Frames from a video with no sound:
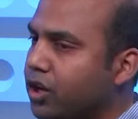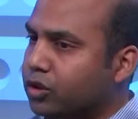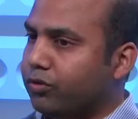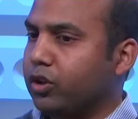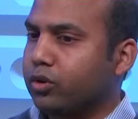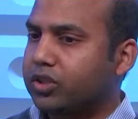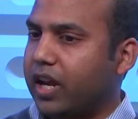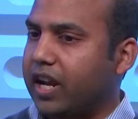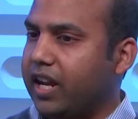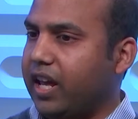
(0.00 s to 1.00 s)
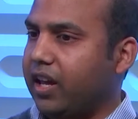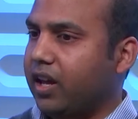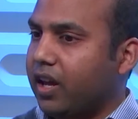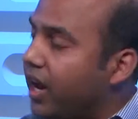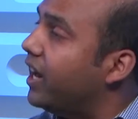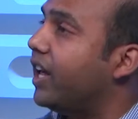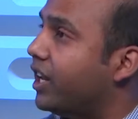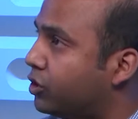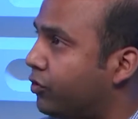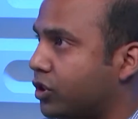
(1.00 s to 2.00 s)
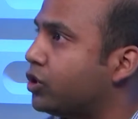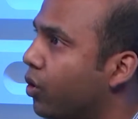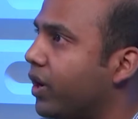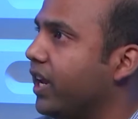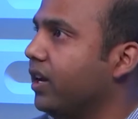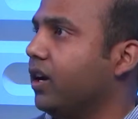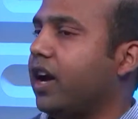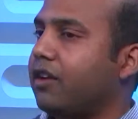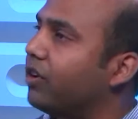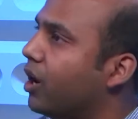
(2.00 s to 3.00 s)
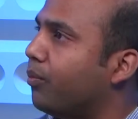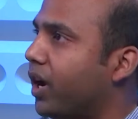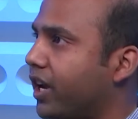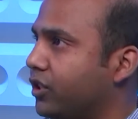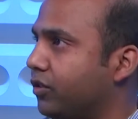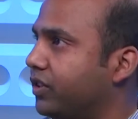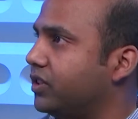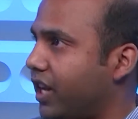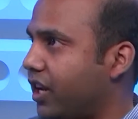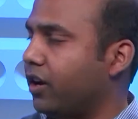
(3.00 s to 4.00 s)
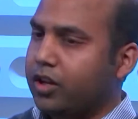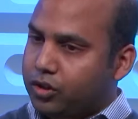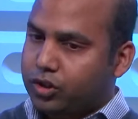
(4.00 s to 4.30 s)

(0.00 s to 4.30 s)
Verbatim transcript: So we use AD, ADLS for storing and for compliance of this data.